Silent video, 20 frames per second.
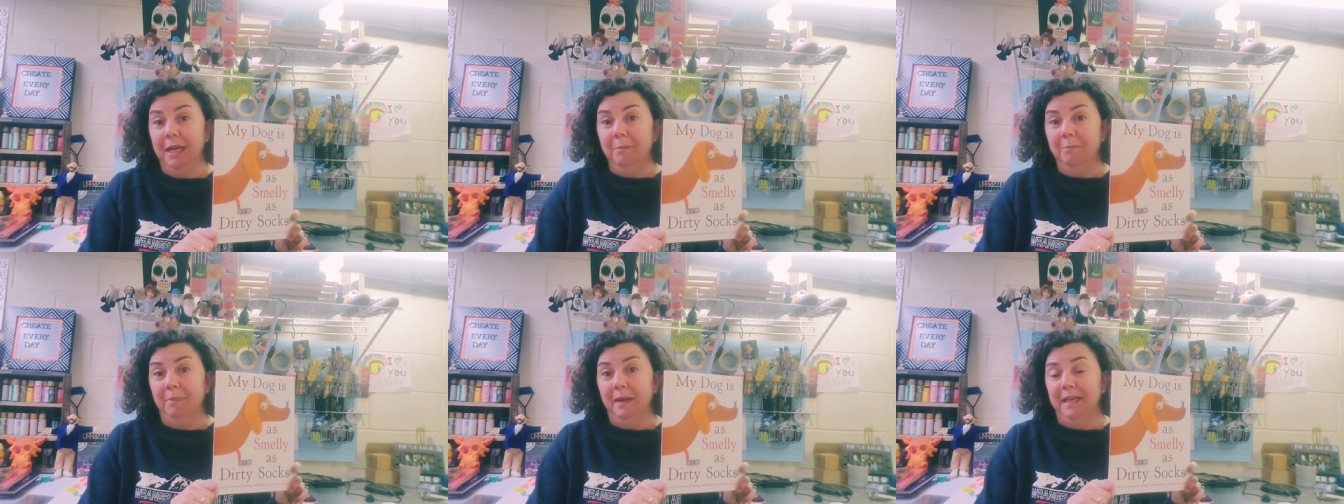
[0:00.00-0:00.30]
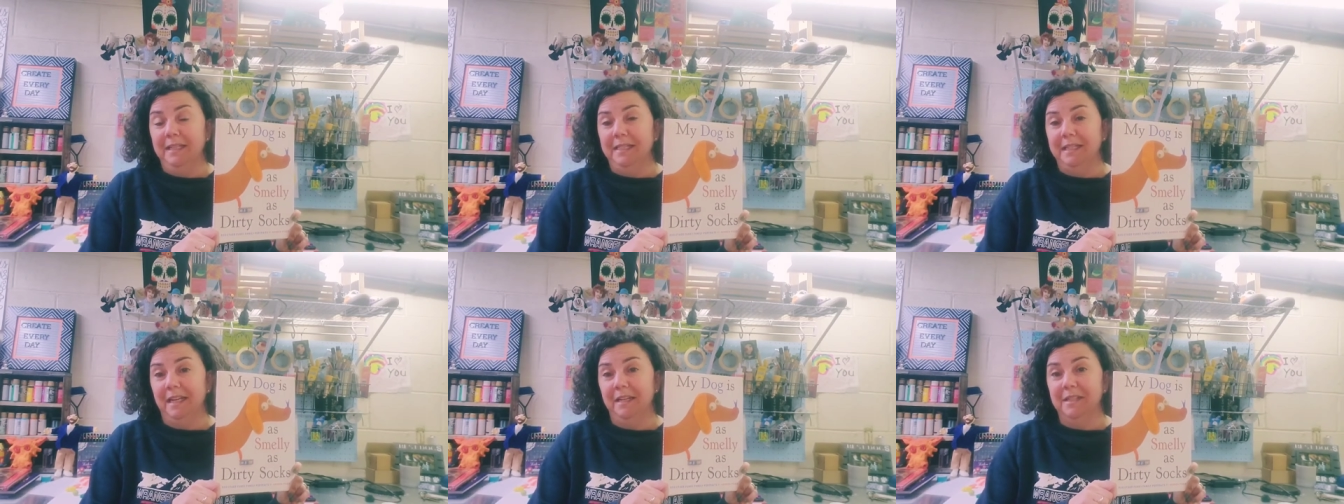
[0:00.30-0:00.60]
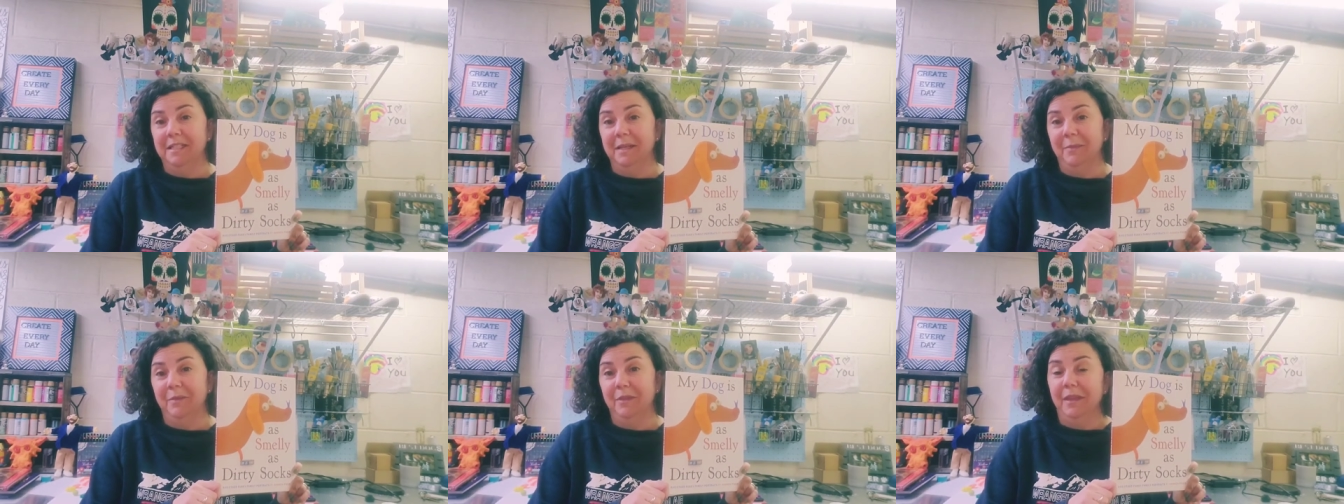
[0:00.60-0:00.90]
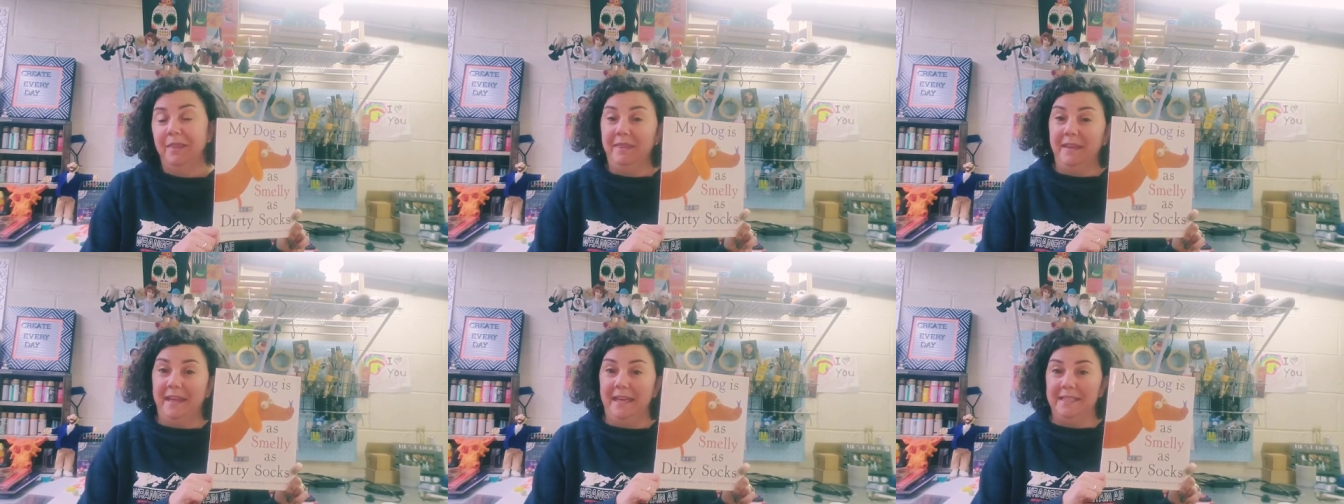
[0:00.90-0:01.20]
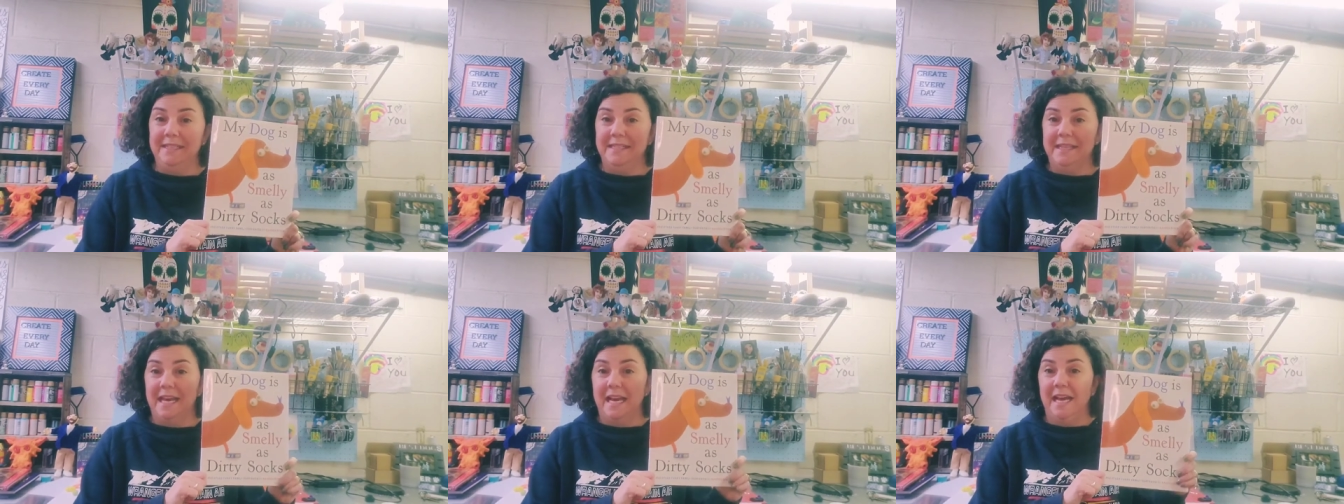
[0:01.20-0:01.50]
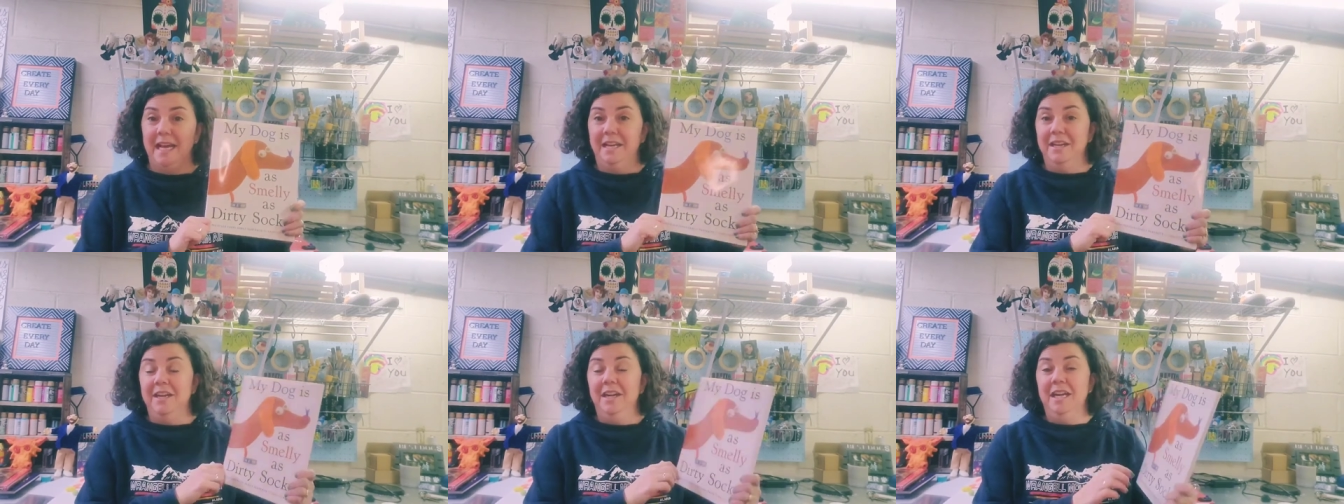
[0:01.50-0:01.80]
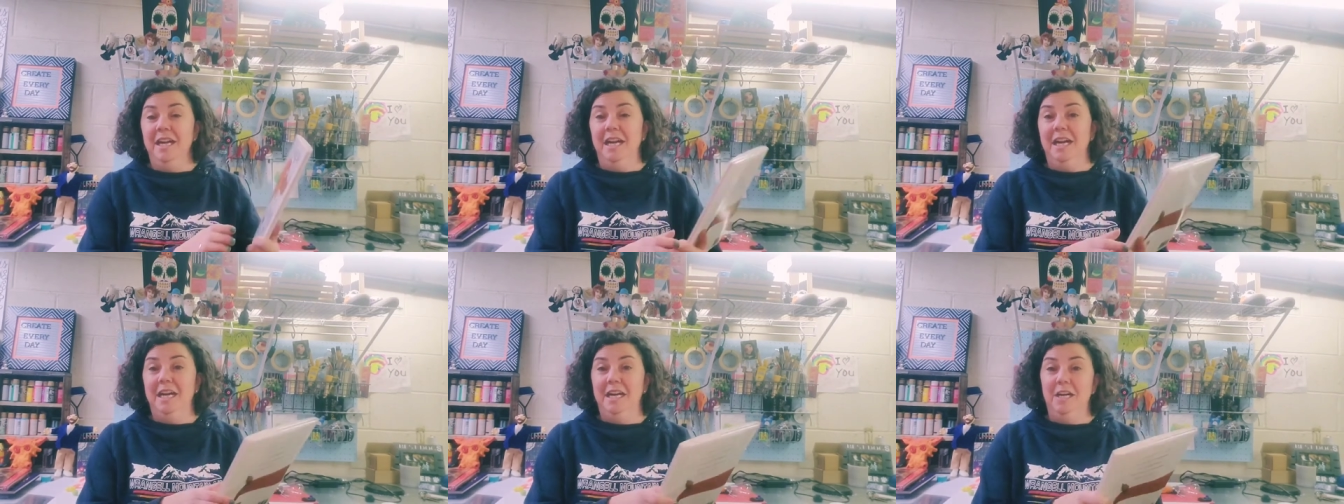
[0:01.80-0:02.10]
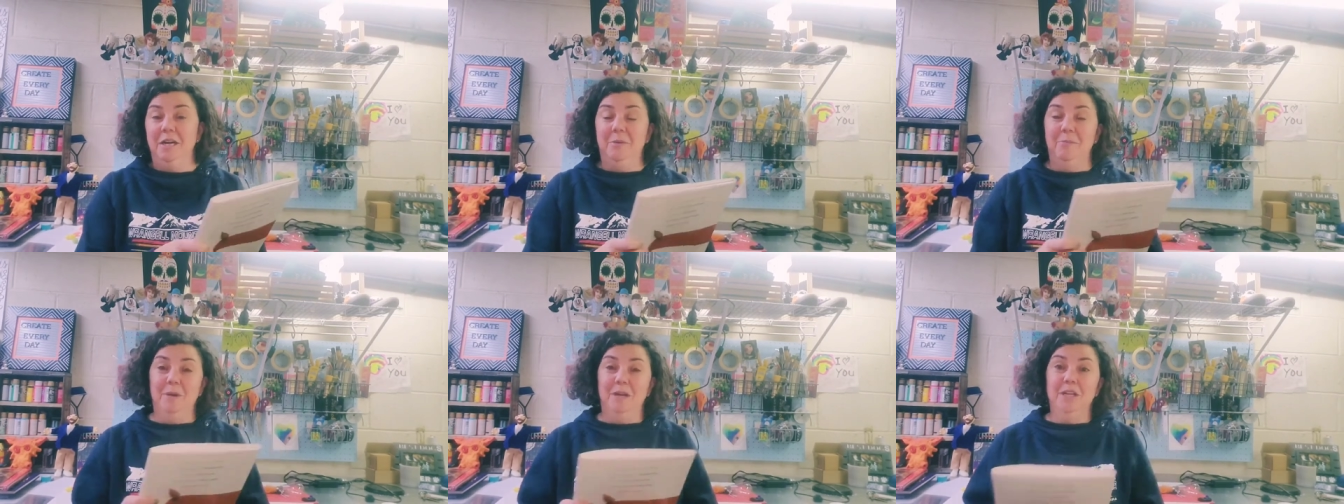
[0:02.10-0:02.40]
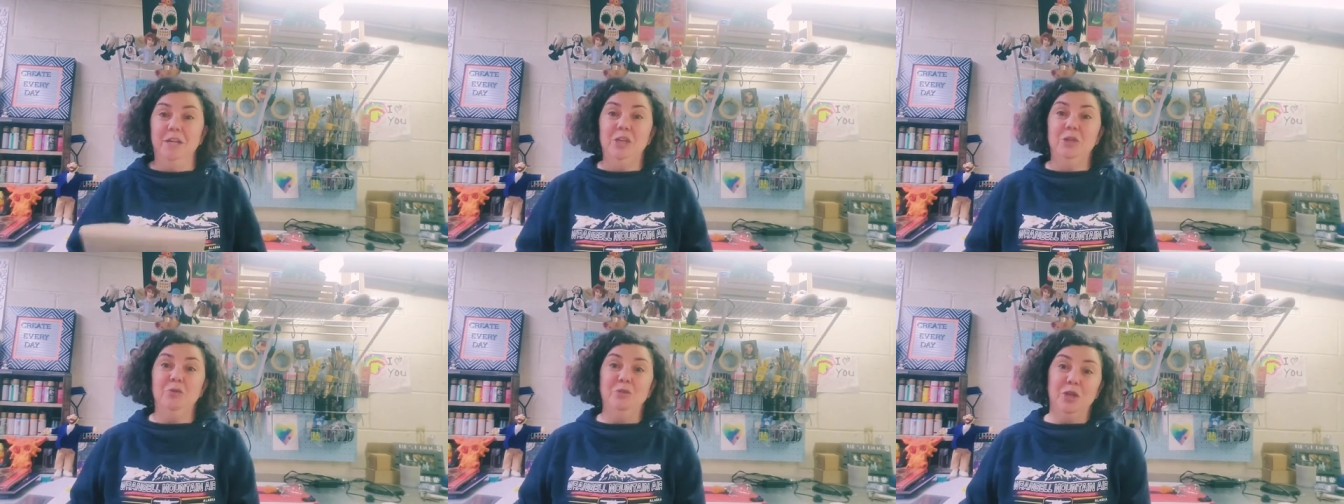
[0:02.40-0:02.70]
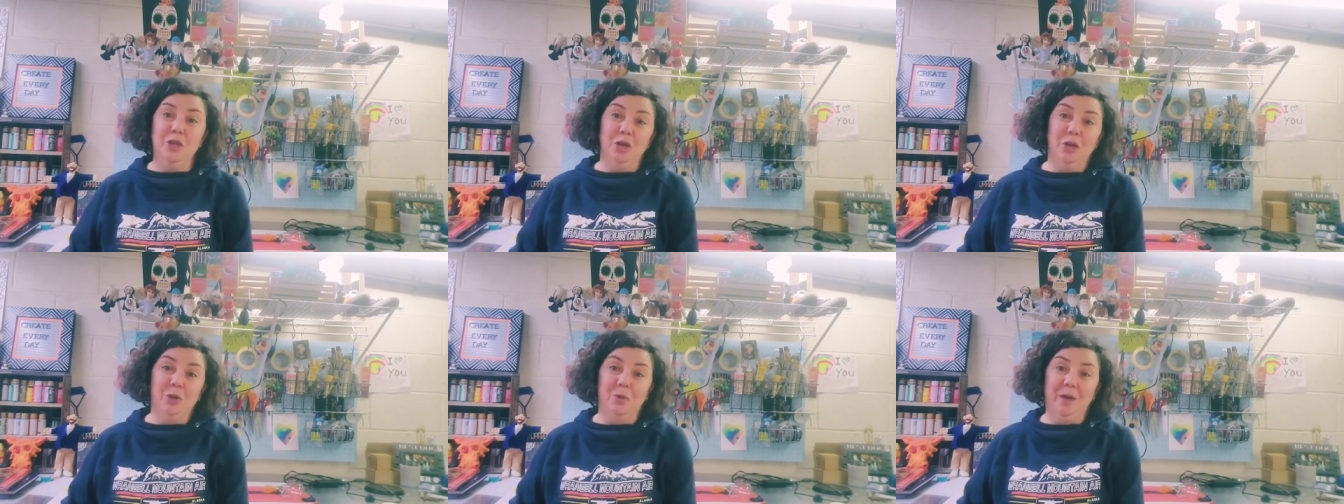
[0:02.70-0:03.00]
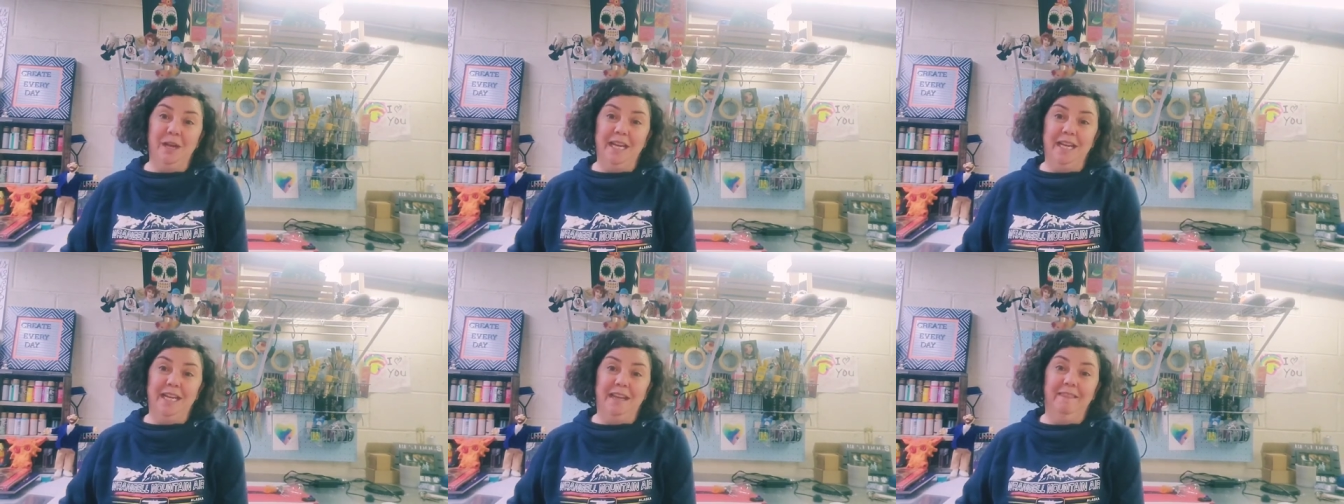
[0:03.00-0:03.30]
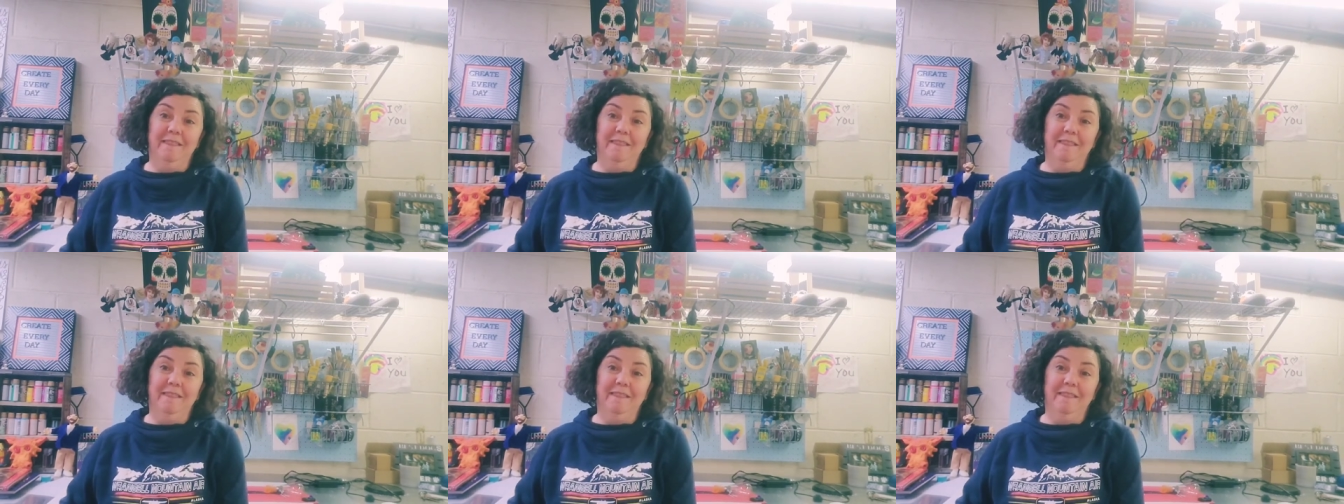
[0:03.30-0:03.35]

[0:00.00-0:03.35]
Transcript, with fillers: based on some of the things that um, you know and